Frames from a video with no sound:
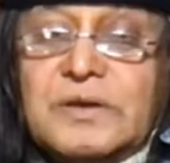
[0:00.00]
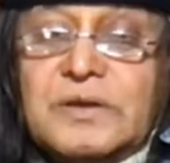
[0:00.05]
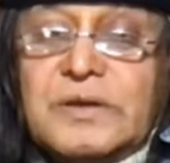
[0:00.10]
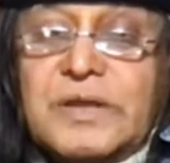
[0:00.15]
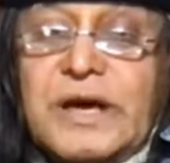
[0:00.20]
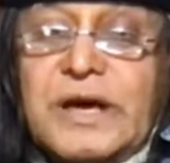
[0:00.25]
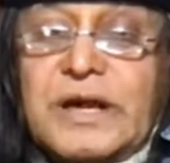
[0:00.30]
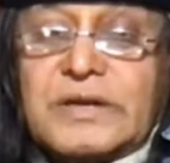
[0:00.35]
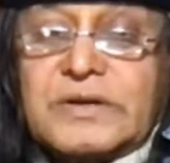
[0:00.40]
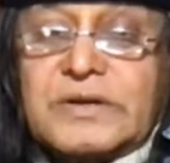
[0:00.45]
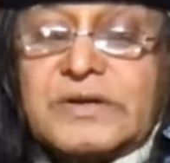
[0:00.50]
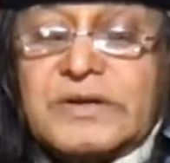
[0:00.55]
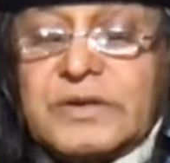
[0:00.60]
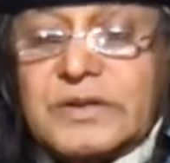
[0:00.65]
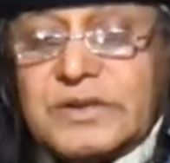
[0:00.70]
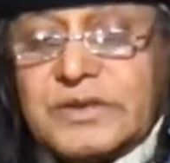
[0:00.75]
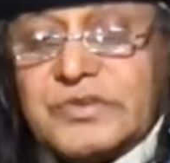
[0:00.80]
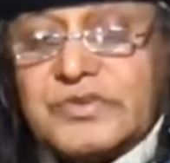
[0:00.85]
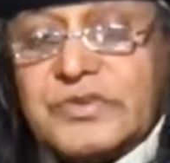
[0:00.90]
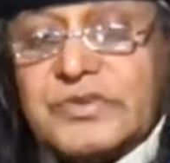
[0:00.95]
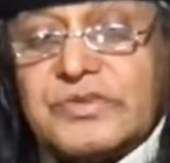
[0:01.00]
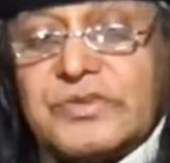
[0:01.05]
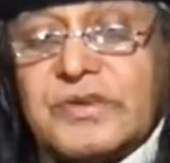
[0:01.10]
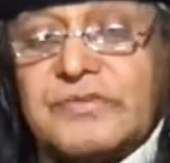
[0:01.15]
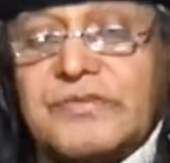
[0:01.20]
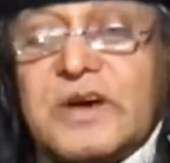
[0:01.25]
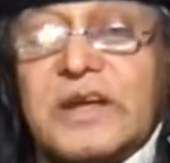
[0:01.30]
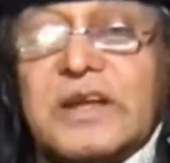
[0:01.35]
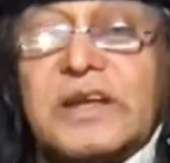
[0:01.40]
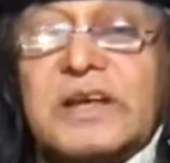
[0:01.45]
that this is a
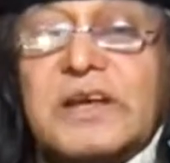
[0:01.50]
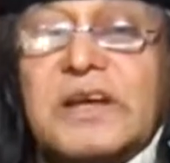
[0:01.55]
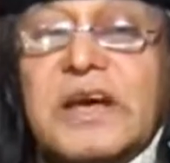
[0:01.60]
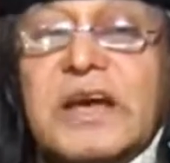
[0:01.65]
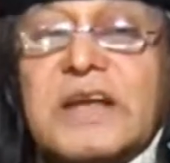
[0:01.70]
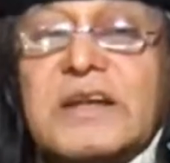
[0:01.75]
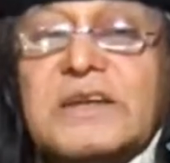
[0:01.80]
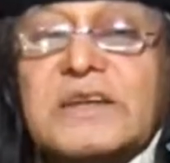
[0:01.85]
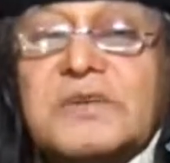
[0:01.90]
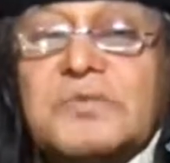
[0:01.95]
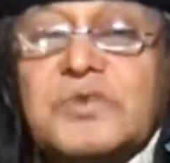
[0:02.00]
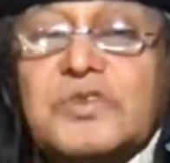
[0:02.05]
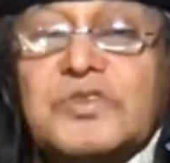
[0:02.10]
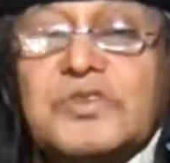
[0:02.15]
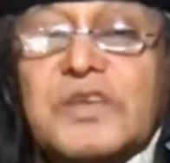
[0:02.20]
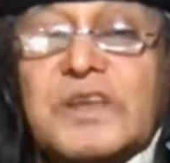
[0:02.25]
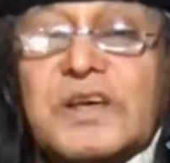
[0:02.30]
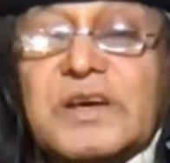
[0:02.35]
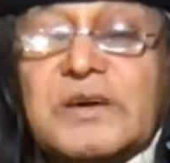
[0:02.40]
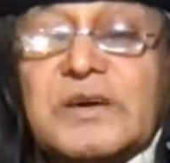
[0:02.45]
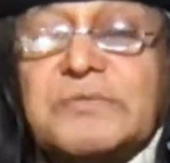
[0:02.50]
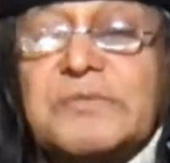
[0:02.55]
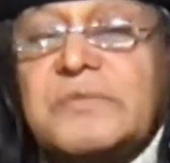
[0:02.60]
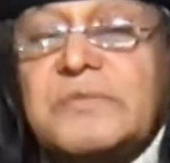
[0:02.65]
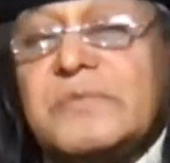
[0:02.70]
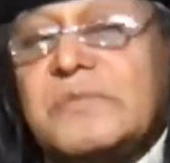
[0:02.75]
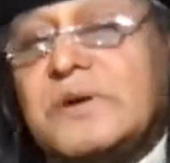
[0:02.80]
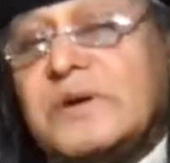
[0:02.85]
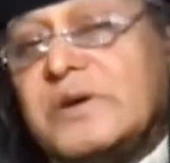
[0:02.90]
very anti-Muslim,